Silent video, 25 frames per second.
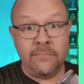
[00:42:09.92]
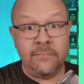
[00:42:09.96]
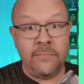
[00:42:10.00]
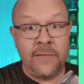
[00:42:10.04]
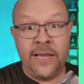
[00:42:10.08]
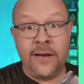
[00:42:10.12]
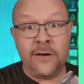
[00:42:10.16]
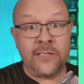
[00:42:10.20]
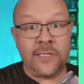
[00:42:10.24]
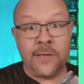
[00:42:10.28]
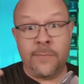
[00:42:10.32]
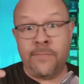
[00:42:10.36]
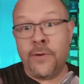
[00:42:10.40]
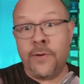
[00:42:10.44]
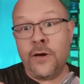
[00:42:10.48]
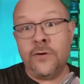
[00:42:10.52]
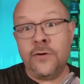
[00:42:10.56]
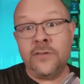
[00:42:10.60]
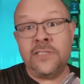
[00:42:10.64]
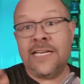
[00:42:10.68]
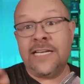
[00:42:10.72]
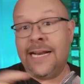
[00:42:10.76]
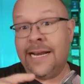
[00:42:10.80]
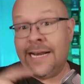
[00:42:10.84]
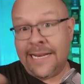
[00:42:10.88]
here's a
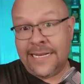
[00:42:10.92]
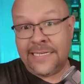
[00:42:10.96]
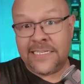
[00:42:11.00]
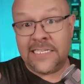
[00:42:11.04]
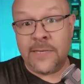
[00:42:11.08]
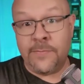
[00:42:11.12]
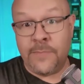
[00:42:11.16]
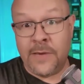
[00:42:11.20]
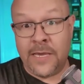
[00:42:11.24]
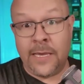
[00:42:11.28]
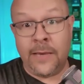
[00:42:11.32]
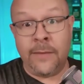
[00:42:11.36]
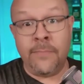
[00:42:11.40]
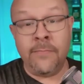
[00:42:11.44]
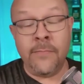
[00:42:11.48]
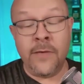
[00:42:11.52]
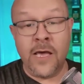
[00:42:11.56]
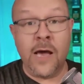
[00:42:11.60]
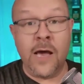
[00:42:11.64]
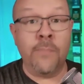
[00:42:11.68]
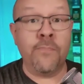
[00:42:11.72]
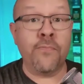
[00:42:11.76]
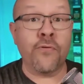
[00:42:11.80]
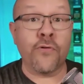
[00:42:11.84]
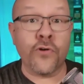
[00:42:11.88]
post and it needs to be
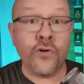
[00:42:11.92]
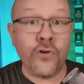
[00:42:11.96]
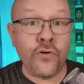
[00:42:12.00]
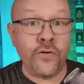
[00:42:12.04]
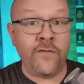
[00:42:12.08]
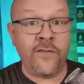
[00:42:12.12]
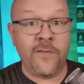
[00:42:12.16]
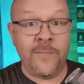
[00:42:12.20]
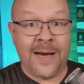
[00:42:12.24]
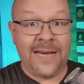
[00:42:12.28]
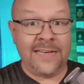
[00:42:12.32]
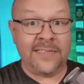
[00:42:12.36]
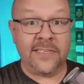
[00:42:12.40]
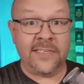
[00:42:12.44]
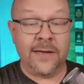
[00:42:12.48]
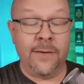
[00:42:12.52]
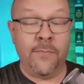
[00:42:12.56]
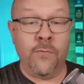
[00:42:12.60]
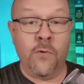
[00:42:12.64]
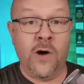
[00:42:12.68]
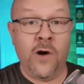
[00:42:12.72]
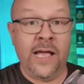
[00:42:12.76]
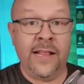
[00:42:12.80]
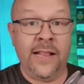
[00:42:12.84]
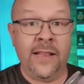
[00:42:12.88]
approved by
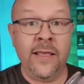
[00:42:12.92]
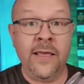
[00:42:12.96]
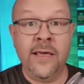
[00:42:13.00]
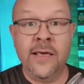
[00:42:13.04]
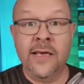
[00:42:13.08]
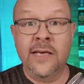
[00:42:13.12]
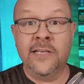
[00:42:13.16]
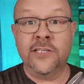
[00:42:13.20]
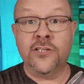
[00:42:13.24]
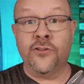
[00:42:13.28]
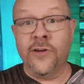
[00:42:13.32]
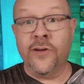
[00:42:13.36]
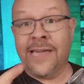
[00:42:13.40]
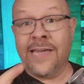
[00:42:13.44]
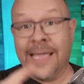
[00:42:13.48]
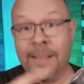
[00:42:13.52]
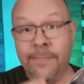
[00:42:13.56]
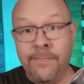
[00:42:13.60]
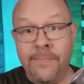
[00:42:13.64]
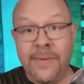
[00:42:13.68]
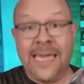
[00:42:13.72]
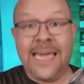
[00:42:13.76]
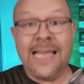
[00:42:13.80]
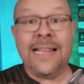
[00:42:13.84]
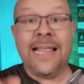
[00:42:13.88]
someone. So there
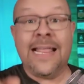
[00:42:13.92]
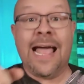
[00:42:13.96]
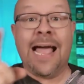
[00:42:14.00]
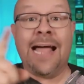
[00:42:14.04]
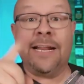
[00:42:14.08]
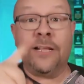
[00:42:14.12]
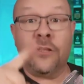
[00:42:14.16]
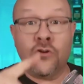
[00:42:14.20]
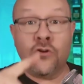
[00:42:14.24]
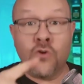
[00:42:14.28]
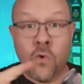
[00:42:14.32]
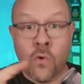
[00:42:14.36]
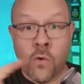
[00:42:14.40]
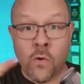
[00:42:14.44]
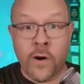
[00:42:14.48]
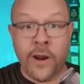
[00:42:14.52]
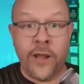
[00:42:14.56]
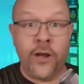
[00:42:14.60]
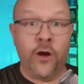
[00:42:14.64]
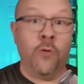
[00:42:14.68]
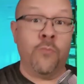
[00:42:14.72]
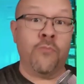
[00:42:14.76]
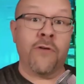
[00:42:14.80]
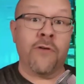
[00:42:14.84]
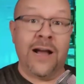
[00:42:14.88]
can be an
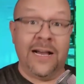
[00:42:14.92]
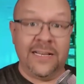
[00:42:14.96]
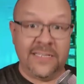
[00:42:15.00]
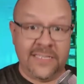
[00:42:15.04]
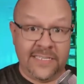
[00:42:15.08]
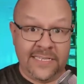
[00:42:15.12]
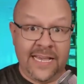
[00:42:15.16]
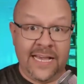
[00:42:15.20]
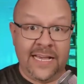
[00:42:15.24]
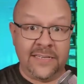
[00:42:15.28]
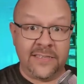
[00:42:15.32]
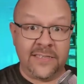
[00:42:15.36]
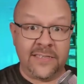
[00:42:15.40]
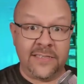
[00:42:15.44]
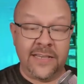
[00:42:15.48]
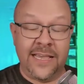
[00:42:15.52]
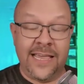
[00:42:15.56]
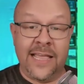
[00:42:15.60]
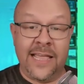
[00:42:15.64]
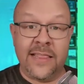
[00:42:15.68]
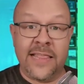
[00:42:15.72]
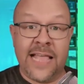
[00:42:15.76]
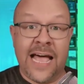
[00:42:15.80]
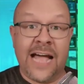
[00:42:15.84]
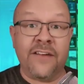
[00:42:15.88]
editorial process
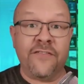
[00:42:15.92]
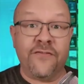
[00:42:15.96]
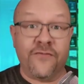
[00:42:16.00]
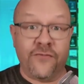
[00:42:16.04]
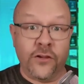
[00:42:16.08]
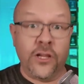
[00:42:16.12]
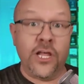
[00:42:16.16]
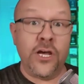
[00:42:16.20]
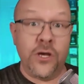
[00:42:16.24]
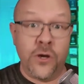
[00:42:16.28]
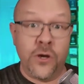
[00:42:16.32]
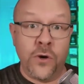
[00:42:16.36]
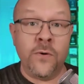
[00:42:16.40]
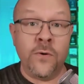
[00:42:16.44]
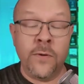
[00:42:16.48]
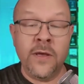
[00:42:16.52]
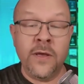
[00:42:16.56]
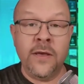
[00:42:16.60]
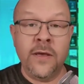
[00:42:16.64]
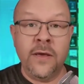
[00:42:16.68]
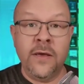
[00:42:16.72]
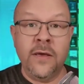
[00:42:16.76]
in that flow.